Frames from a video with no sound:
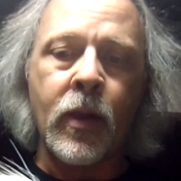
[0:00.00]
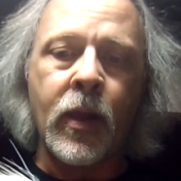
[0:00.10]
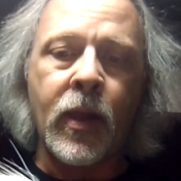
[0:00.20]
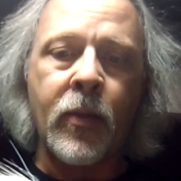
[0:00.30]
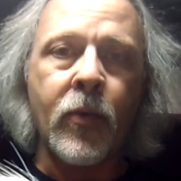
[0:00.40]

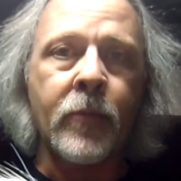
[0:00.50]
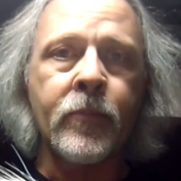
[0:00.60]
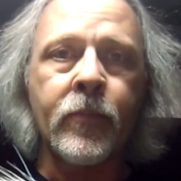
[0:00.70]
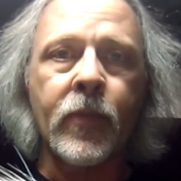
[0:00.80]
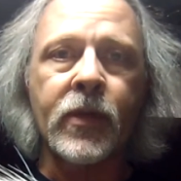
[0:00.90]
Anyway,
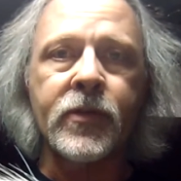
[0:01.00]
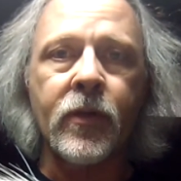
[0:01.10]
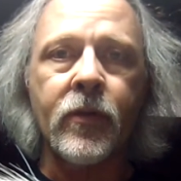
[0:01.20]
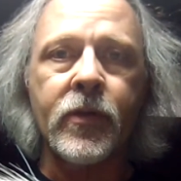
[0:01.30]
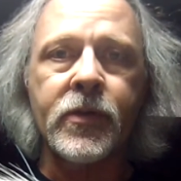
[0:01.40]
that's all
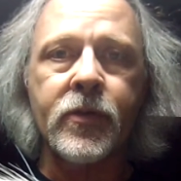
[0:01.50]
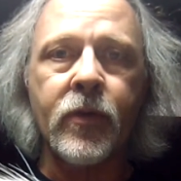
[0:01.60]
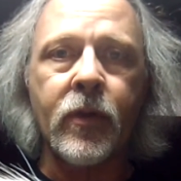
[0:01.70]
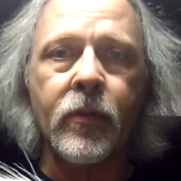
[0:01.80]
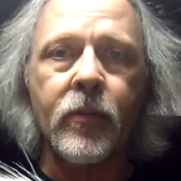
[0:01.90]
there is to
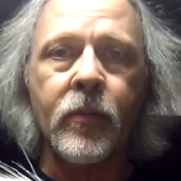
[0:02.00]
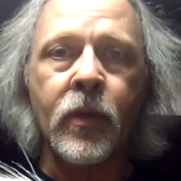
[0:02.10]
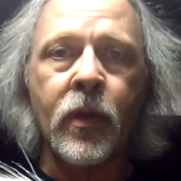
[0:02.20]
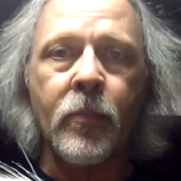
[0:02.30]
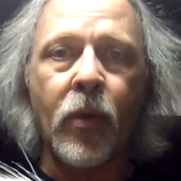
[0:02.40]
it.
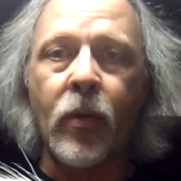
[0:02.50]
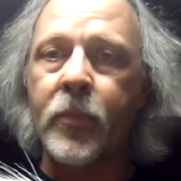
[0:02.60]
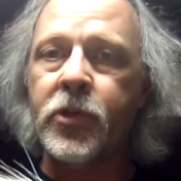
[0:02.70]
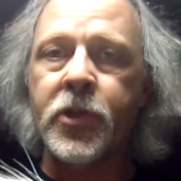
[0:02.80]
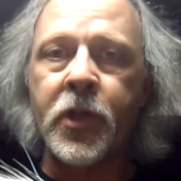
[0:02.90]
Palmer
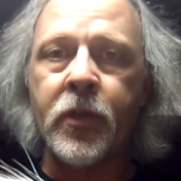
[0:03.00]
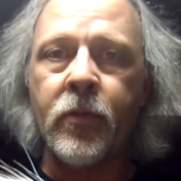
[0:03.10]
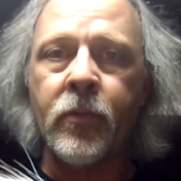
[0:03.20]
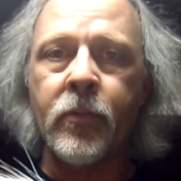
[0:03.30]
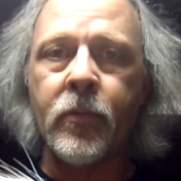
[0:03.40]
Chenille,
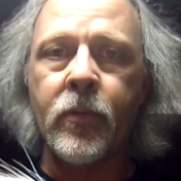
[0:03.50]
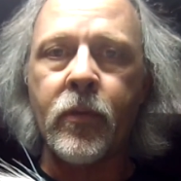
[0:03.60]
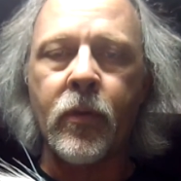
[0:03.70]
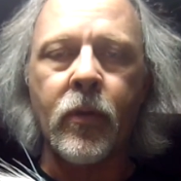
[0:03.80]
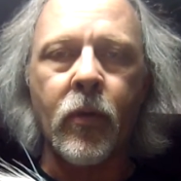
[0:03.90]

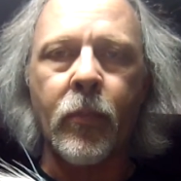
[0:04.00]
or